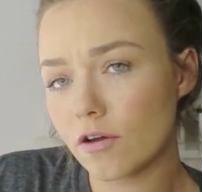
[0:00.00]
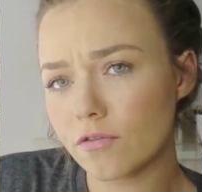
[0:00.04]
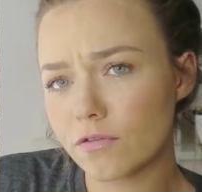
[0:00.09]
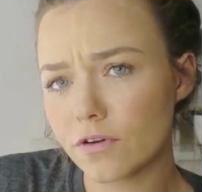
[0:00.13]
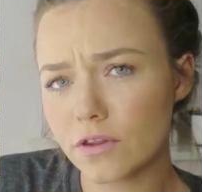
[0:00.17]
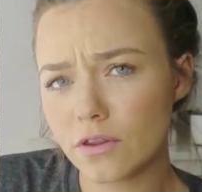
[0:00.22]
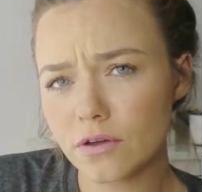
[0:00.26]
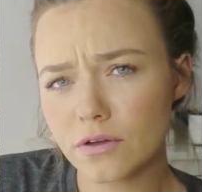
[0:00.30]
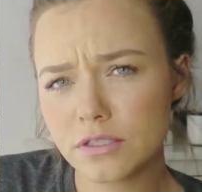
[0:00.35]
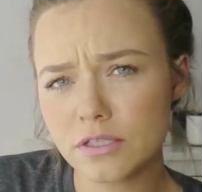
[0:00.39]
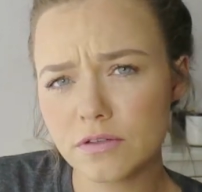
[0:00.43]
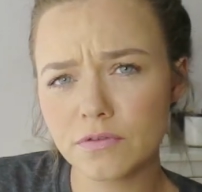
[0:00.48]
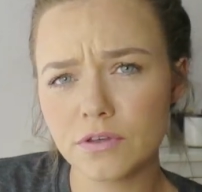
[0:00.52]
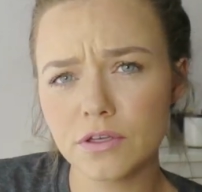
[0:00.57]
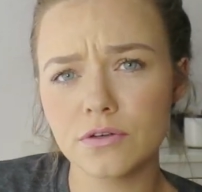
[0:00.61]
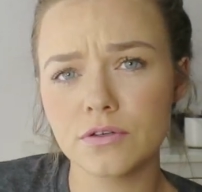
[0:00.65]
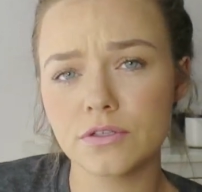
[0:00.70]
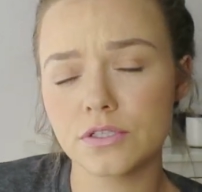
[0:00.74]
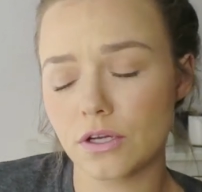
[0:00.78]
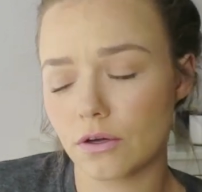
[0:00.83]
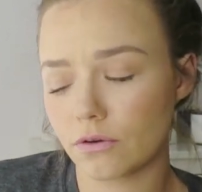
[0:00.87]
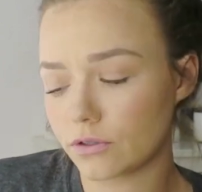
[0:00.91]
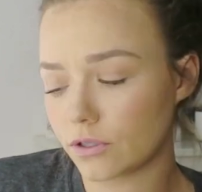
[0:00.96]
For those of you
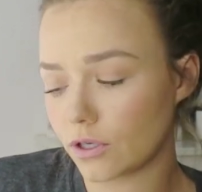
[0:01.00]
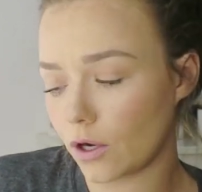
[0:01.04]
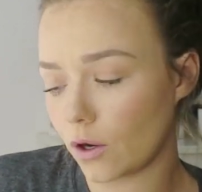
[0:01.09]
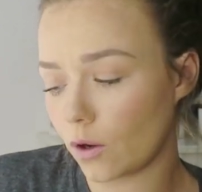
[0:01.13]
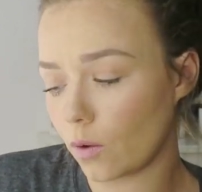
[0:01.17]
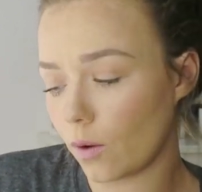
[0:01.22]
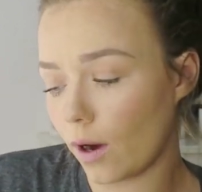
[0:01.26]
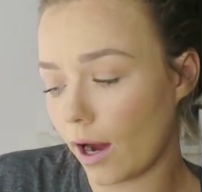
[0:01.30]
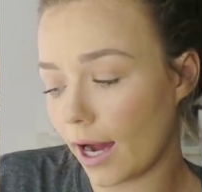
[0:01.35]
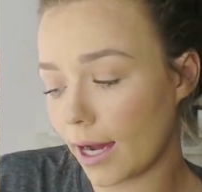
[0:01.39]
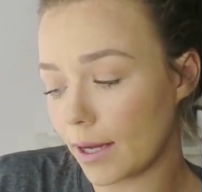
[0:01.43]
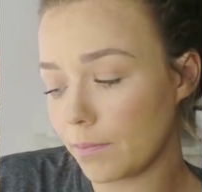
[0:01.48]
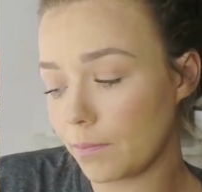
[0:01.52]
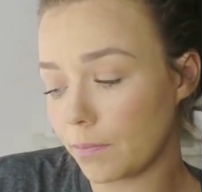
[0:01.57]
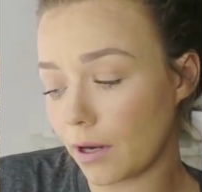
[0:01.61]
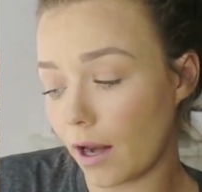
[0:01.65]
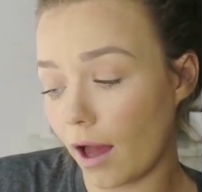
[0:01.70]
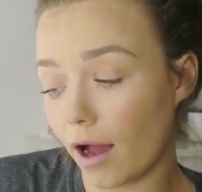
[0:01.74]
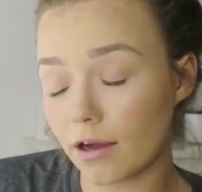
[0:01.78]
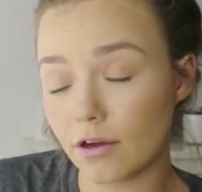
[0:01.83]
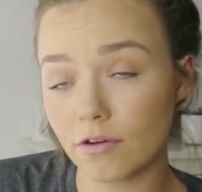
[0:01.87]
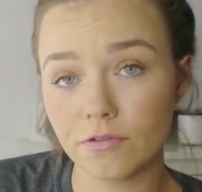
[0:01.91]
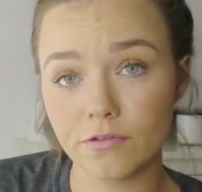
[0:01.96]
who don't know, I
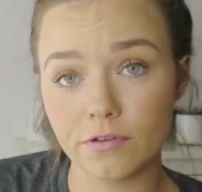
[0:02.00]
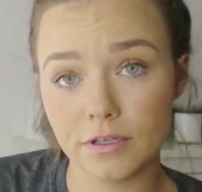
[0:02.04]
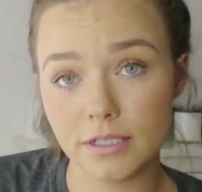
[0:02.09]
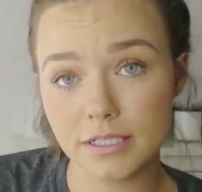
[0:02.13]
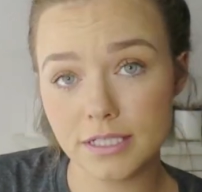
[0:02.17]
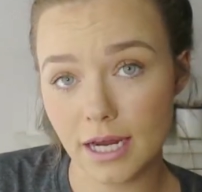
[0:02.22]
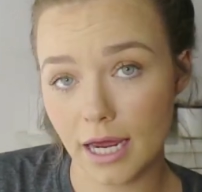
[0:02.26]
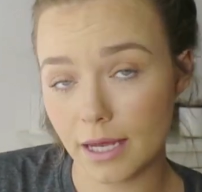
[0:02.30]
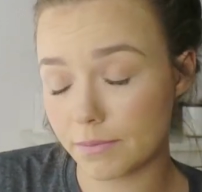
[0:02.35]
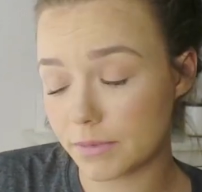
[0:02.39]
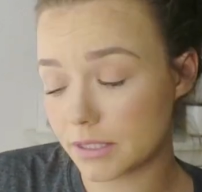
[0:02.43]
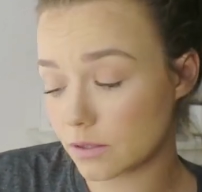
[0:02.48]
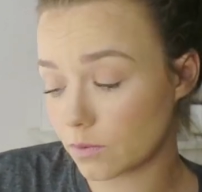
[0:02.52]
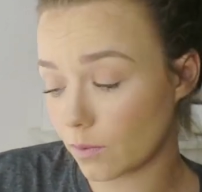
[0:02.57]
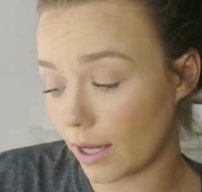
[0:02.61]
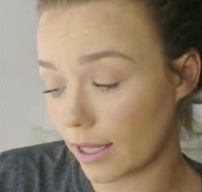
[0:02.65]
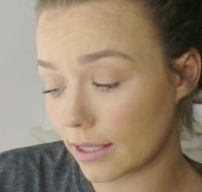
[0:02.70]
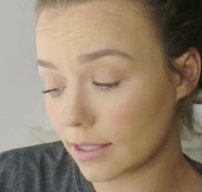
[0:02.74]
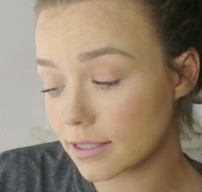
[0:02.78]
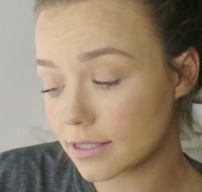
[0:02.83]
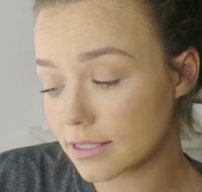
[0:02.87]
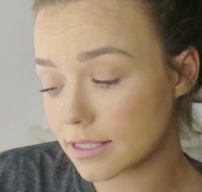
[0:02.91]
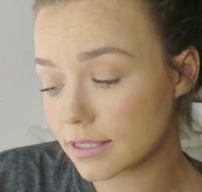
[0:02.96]
blog full-time as
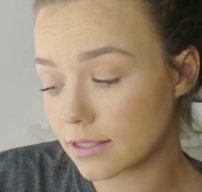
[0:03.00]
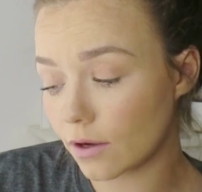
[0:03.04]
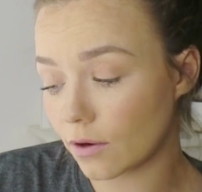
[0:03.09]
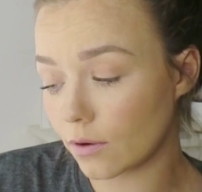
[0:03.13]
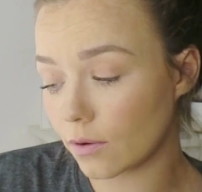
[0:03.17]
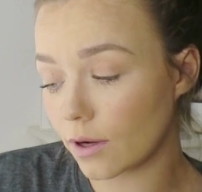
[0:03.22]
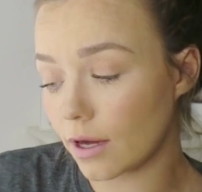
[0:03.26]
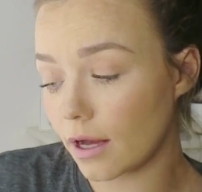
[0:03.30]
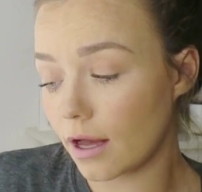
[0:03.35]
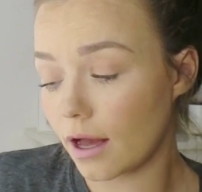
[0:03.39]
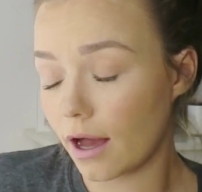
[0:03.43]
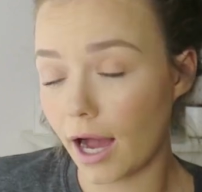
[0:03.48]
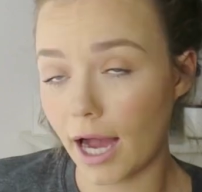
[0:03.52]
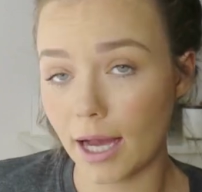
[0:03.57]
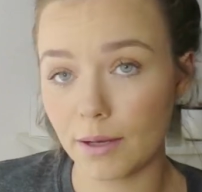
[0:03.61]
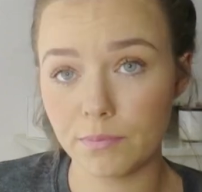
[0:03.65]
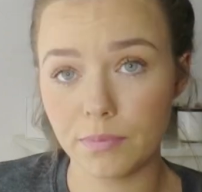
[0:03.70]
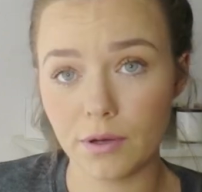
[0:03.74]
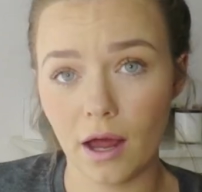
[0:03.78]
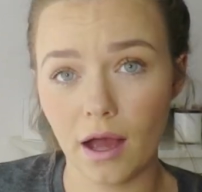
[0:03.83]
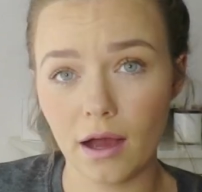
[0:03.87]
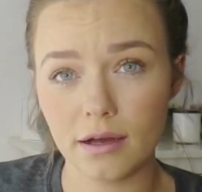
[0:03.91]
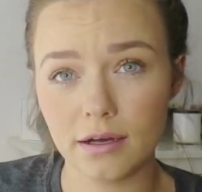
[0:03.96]
well, so I
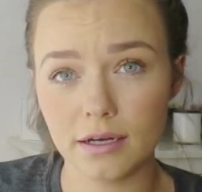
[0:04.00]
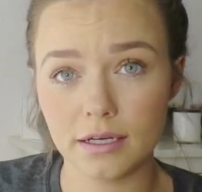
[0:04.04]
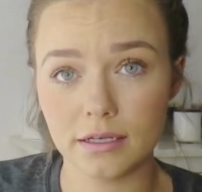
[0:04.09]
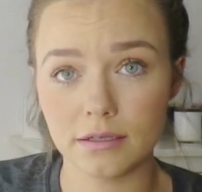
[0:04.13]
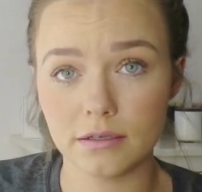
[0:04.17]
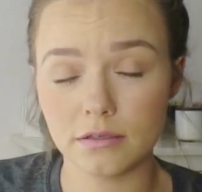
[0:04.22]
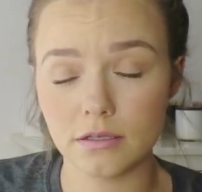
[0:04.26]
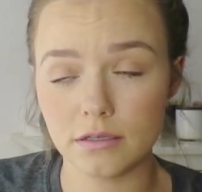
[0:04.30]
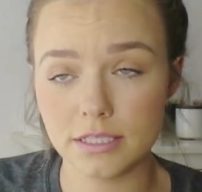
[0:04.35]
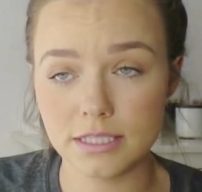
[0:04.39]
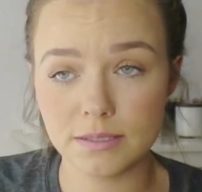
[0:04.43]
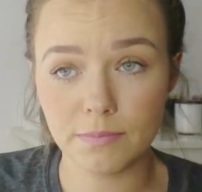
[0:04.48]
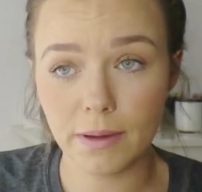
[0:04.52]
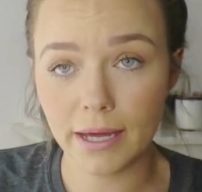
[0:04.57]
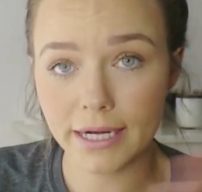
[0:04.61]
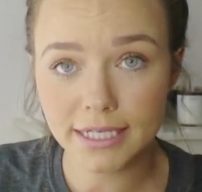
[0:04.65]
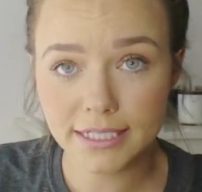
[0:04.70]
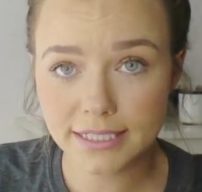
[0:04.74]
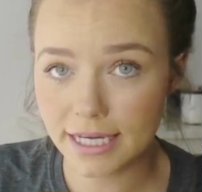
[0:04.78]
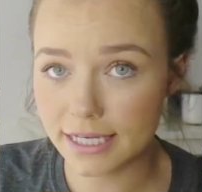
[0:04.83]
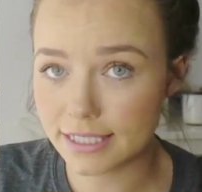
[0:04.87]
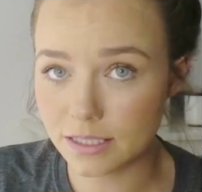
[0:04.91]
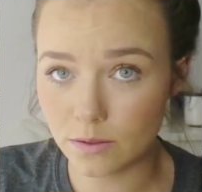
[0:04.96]
blog as
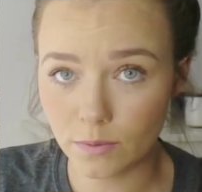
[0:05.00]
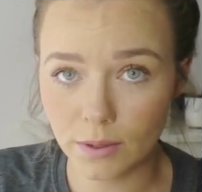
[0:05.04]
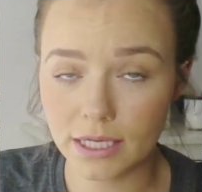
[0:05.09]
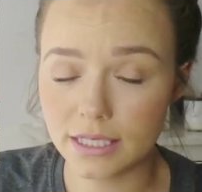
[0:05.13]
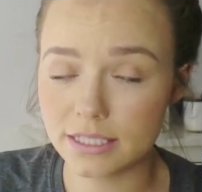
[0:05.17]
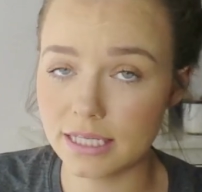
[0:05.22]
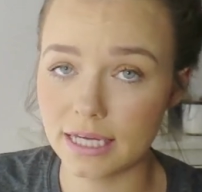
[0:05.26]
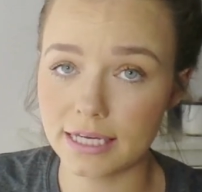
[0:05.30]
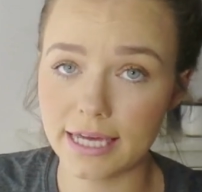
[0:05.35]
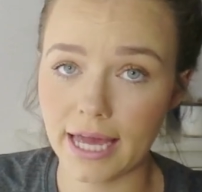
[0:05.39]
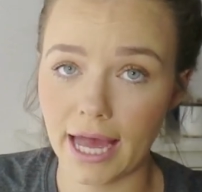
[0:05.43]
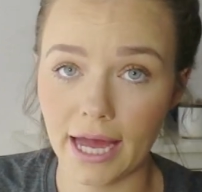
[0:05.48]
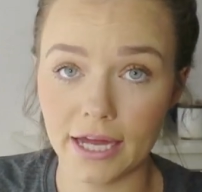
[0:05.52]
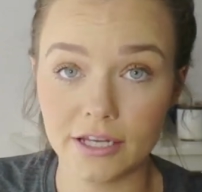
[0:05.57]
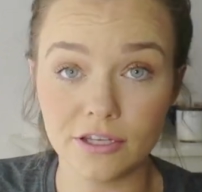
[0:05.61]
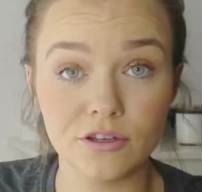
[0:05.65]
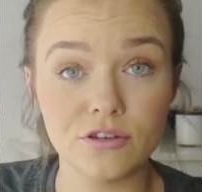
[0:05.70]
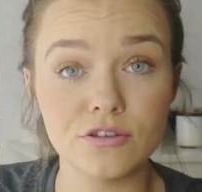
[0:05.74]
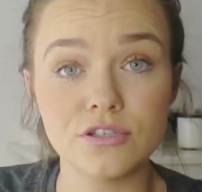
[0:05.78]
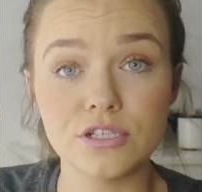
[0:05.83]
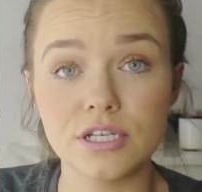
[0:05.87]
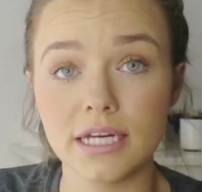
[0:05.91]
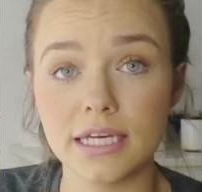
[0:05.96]
many days a week as I can,
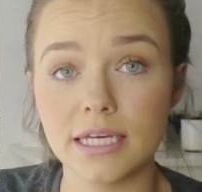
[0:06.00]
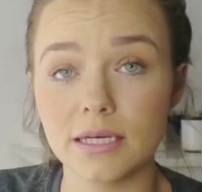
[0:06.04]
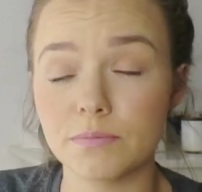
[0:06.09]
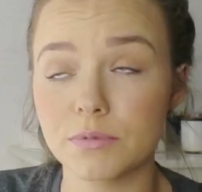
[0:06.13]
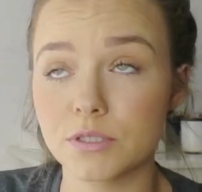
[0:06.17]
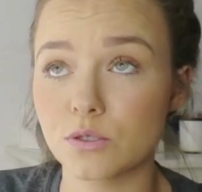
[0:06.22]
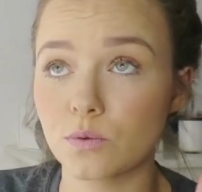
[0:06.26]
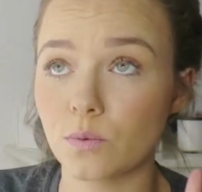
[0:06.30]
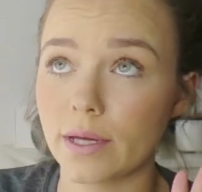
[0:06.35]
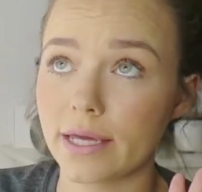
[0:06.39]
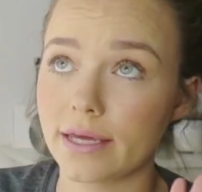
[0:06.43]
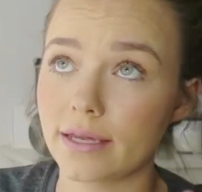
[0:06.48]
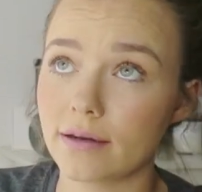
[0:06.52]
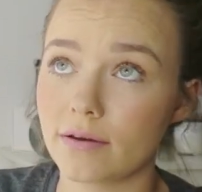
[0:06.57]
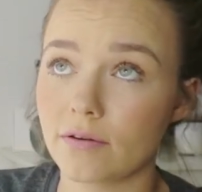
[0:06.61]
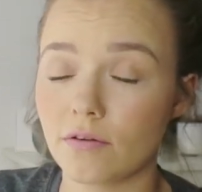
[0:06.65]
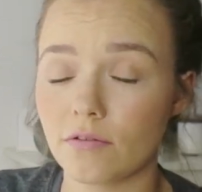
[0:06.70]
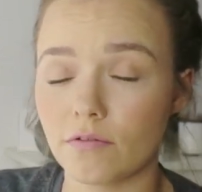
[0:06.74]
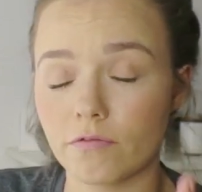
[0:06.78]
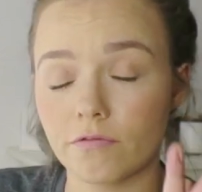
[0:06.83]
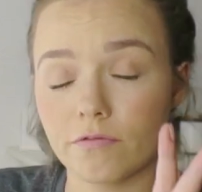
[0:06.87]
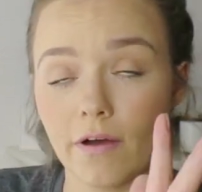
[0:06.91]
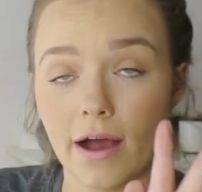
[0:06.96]
usually
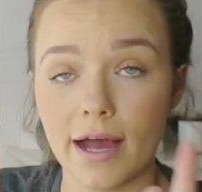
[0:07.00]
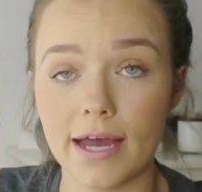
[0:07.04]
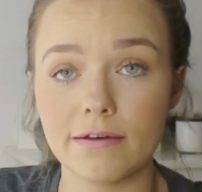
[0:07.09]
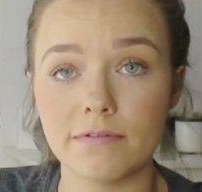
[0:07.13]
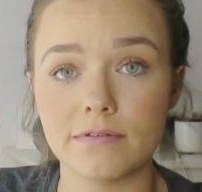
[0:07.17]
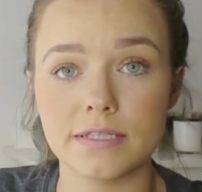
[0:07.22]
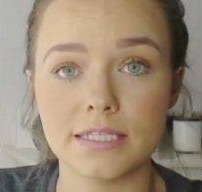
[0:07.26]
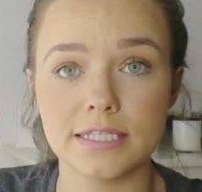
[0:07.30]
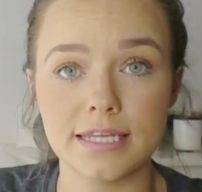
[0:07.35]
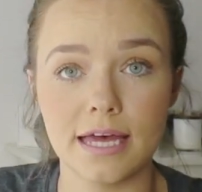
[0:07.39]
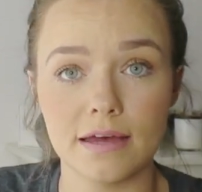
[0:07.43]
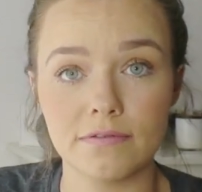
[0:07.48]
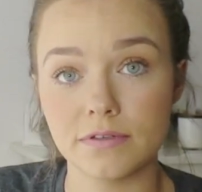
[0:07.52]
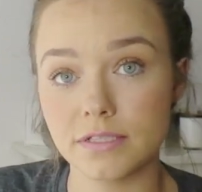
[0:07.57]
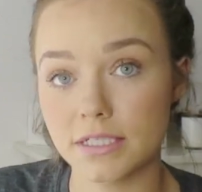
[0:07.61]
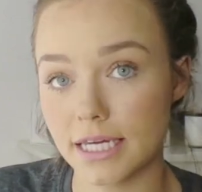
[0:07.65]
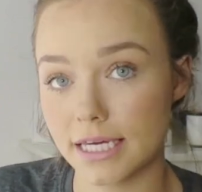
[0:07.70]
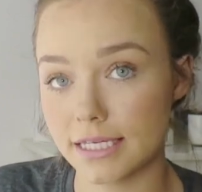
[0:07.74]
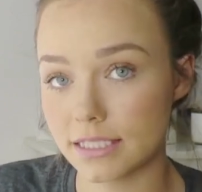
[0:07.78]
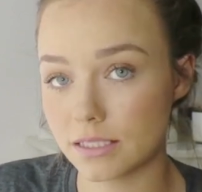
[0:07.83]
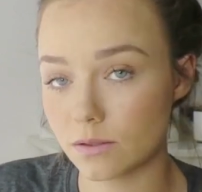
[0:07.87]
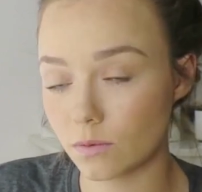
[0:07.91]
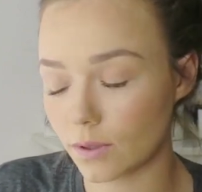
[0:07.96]
between 5 and 7
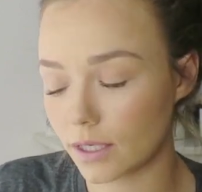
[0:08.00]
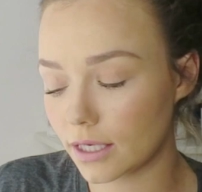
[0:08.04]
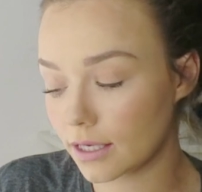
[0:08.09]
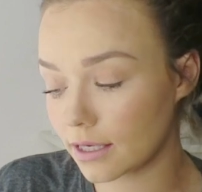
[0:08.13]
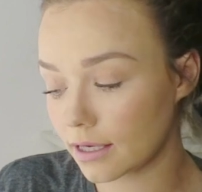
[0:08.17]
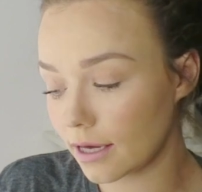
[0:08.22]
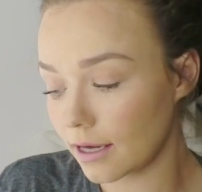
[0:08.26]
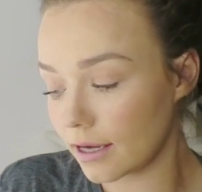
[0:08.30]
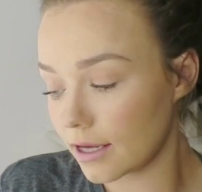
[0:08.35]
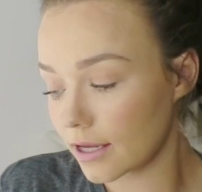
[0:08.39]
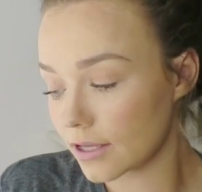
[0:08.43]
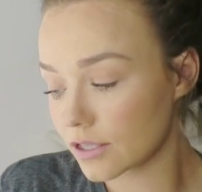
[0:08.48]
days a week.